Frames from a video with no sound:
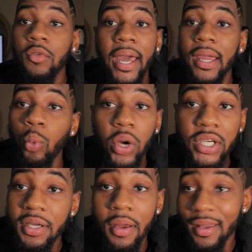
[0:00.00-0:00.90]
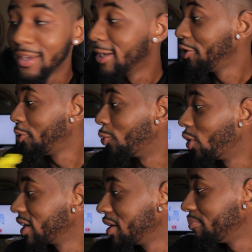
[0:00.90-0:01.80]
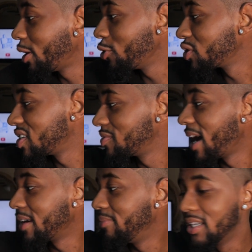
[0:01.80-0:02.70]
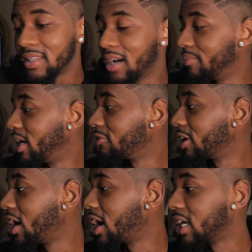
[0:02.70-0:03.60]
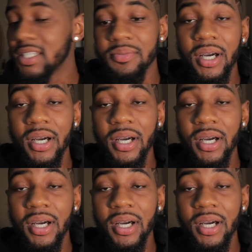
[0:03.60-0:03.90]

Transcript: Hey, one of them poses is about to be the thumbnail regardless.